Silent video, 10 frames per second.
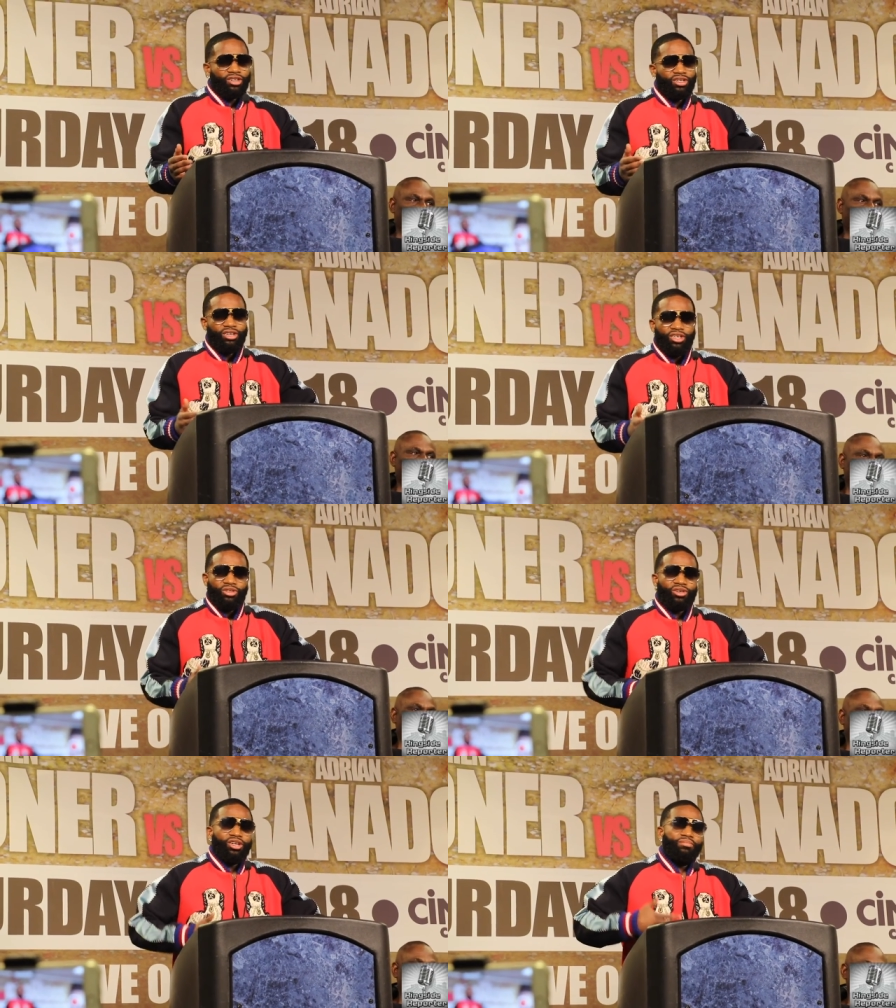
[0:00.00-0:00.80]
have,
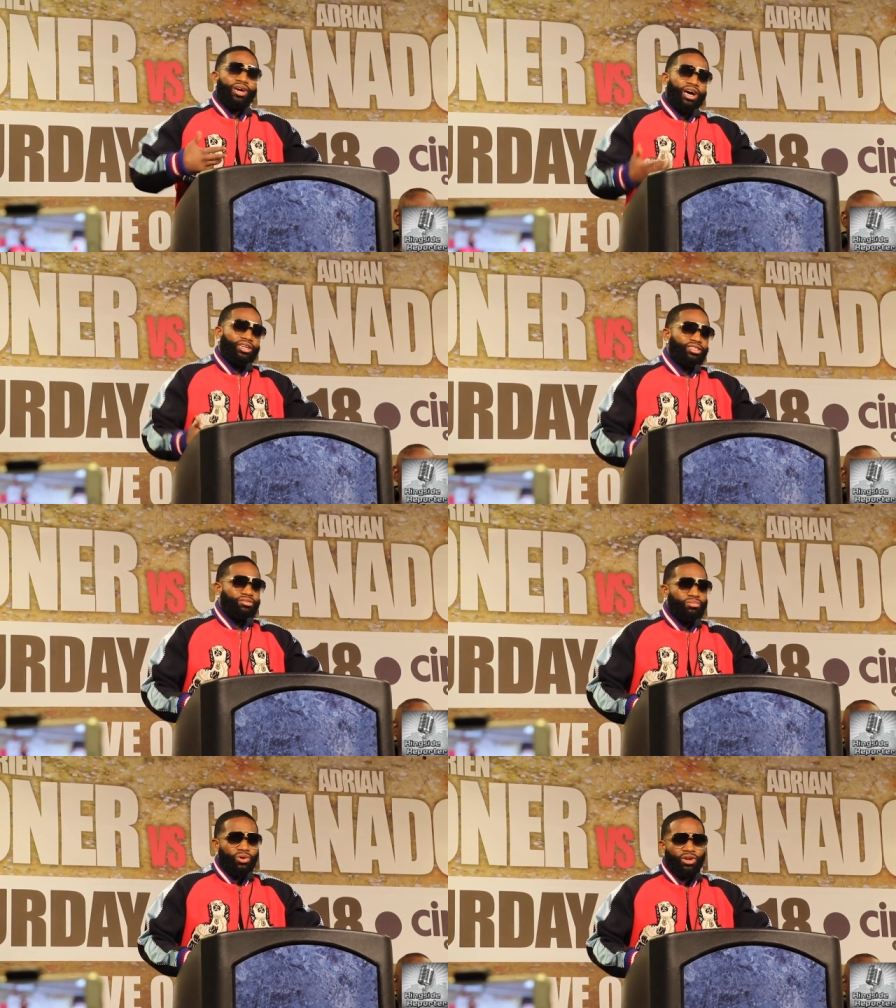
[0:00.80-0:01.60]
you could have
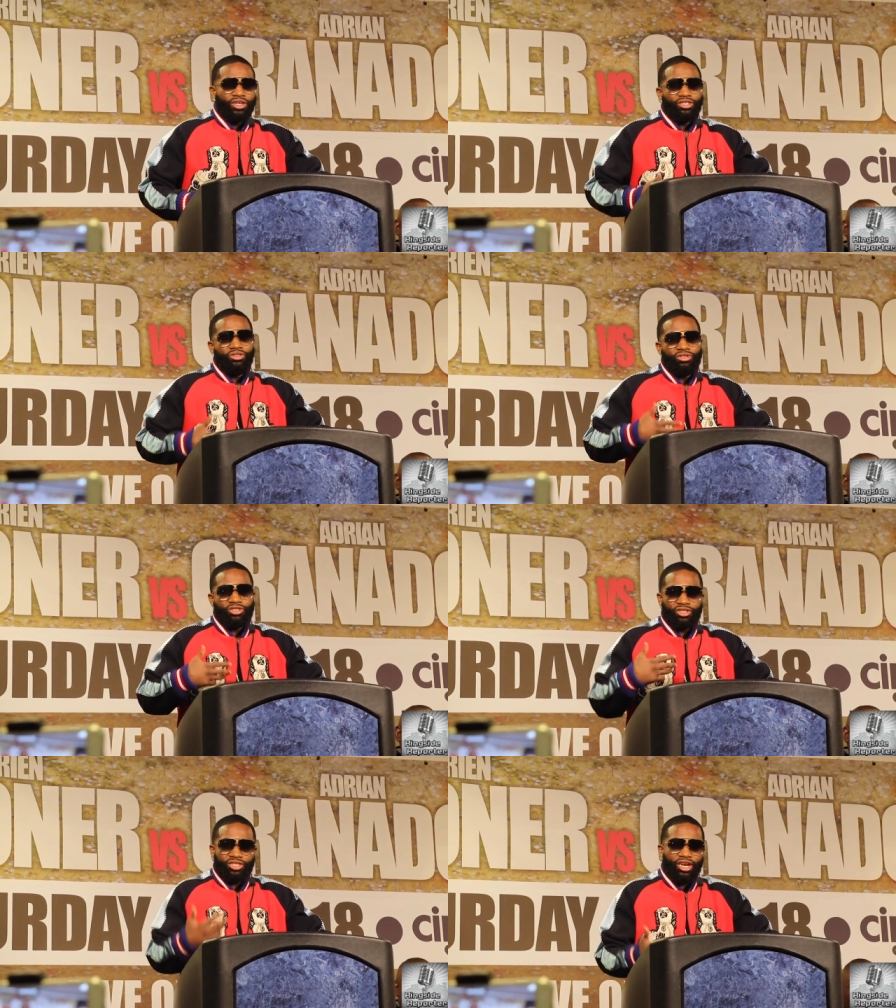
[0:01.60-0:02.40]
boxed more and used
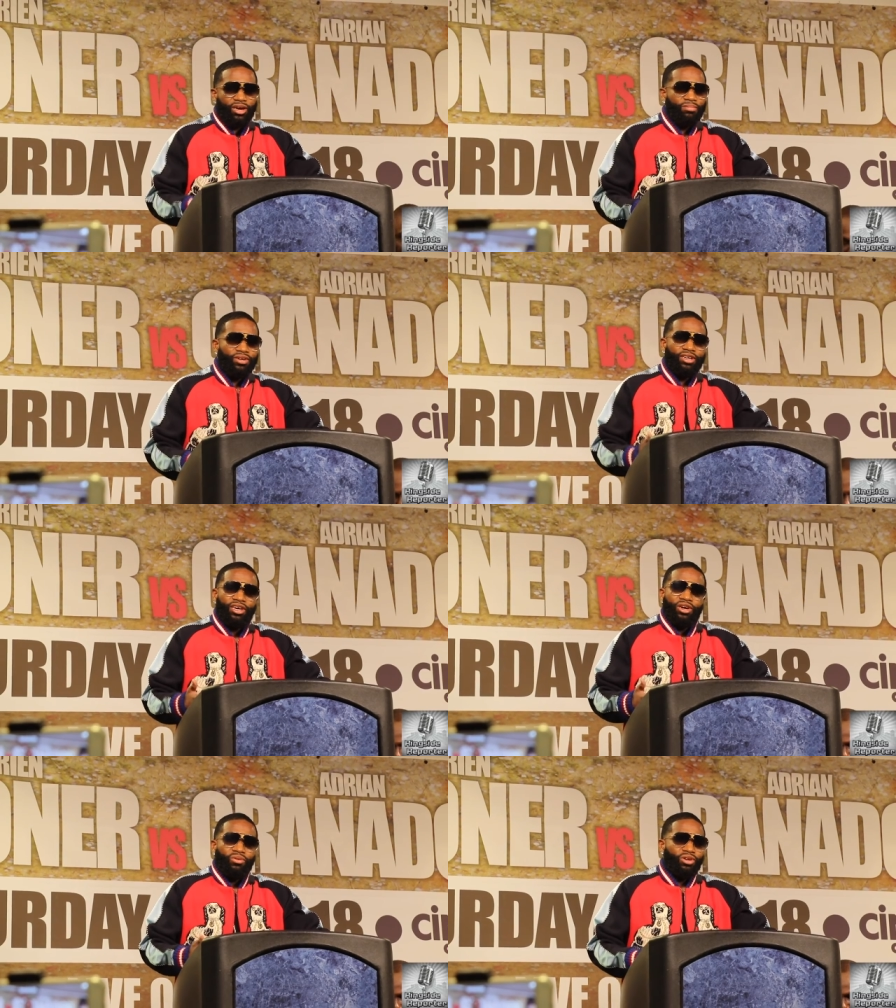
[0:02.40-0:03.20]
your jab, but
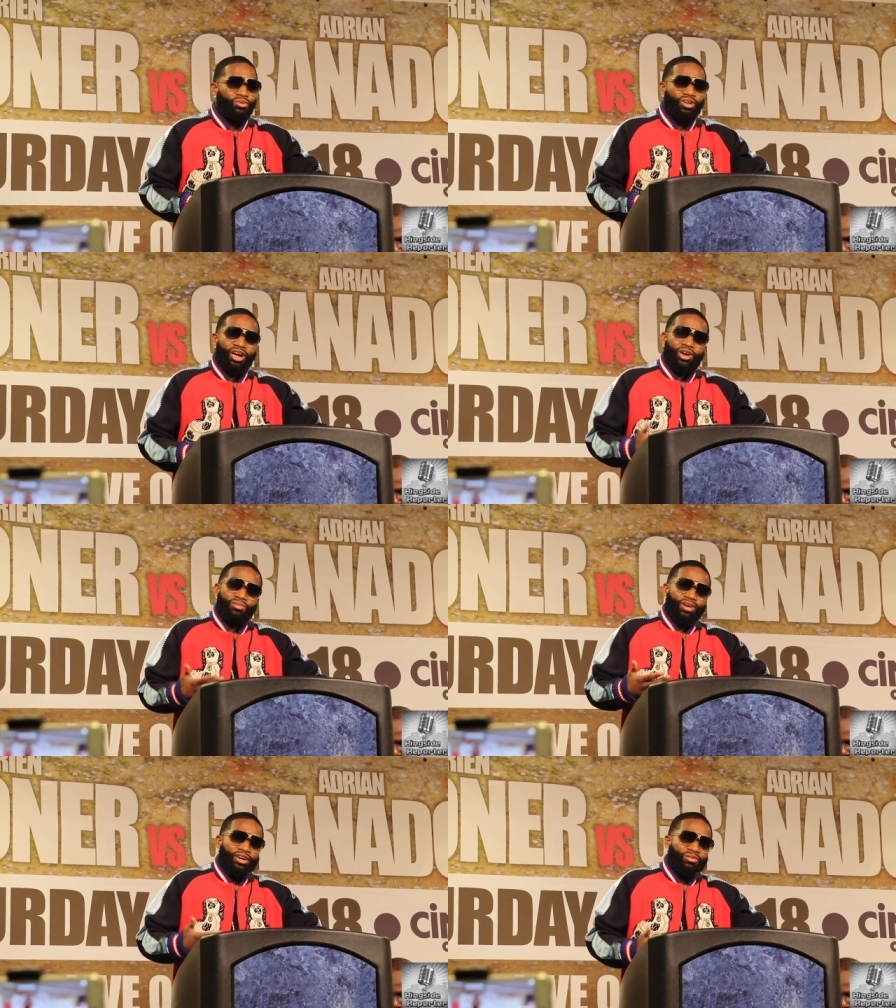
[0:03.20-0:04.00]
when, I
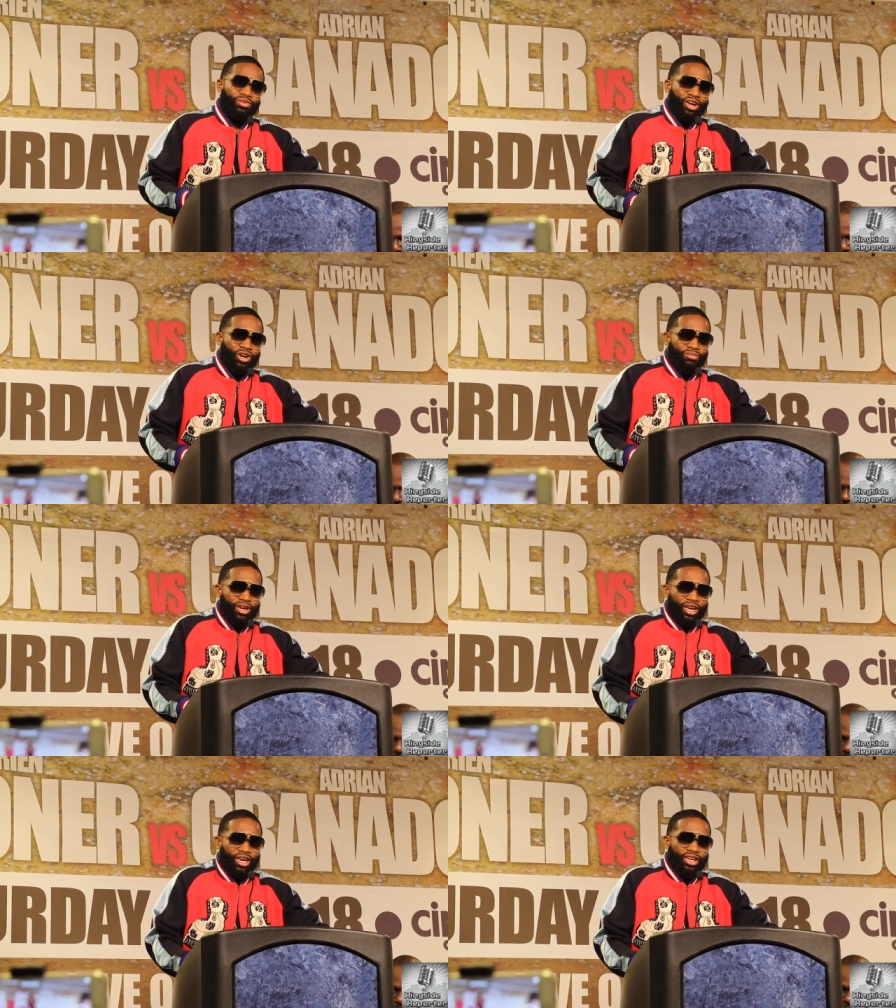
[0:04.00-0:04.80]
hurt my when I hurt
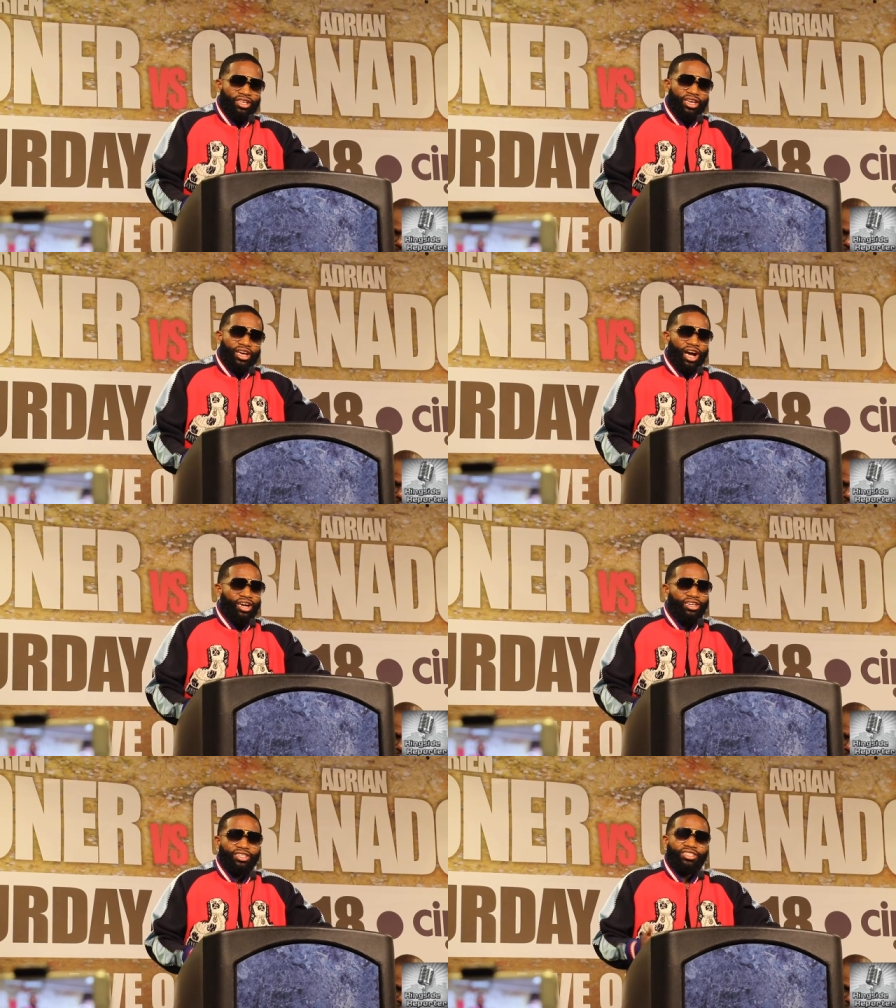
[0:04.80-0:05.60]
my hand, I
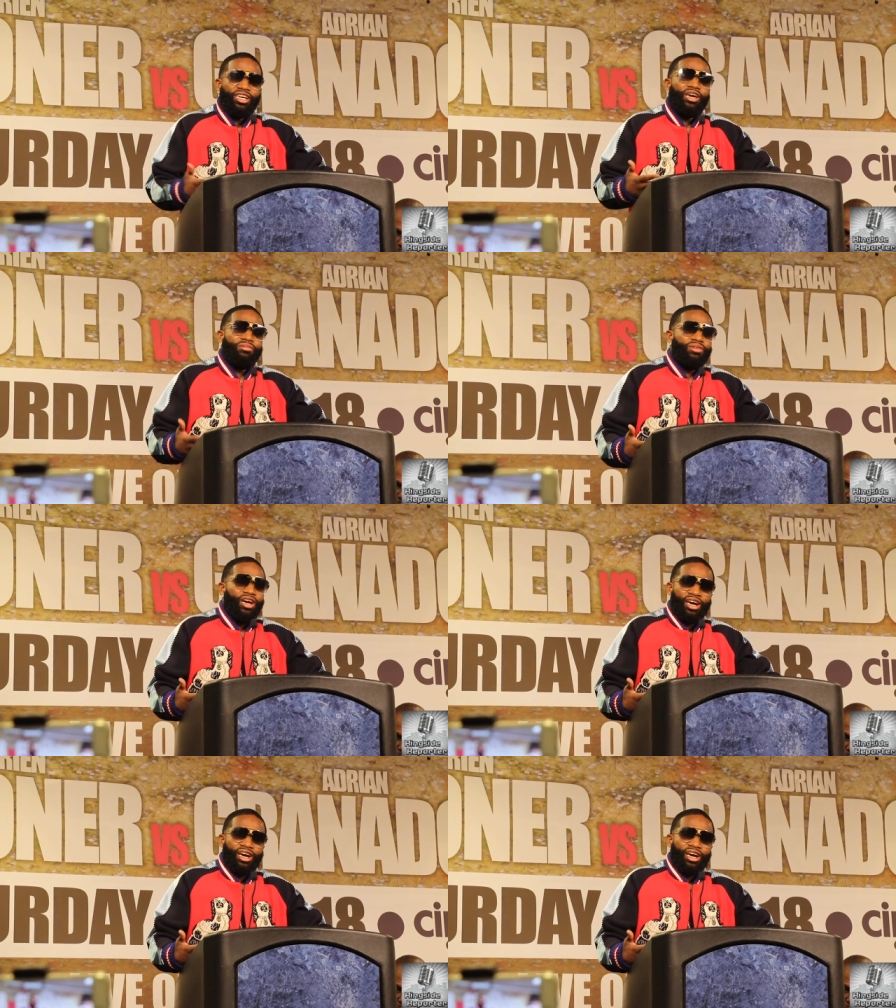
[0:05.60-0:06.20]
couldn't jab.